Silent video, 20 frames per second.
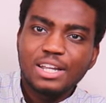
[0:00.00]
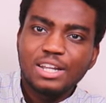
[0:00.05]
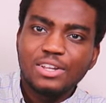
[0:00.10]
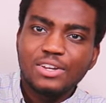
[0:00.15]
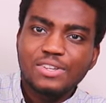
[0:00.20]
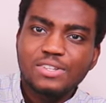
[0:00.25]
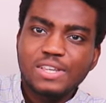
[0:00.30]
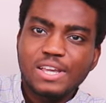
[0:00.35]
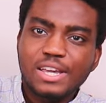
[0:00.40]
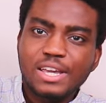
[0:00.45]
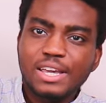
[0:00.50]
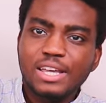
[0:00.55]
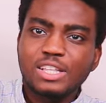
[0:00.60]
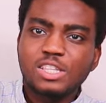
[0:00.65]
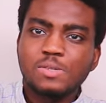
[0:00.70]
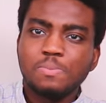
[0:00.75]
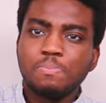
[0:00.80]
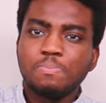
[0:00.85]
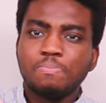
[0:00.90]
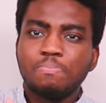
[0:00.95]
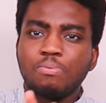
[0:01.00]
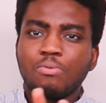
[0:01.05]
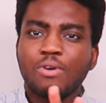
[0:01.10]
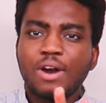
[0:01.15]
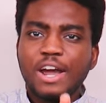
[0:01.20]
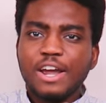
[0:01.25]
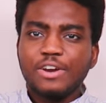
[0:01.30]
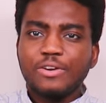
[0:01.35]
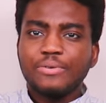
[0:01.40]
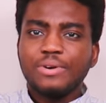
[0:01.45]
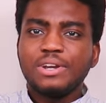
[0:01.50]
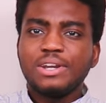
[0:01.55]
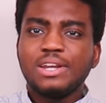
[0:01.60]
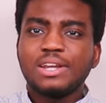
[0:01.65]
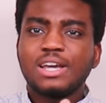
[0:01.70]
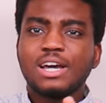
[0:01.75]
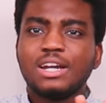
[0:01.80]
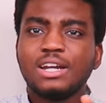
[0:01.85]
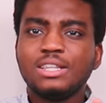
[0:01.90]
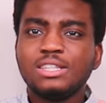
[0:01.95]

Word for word: it looks like it gets brighter and then it kind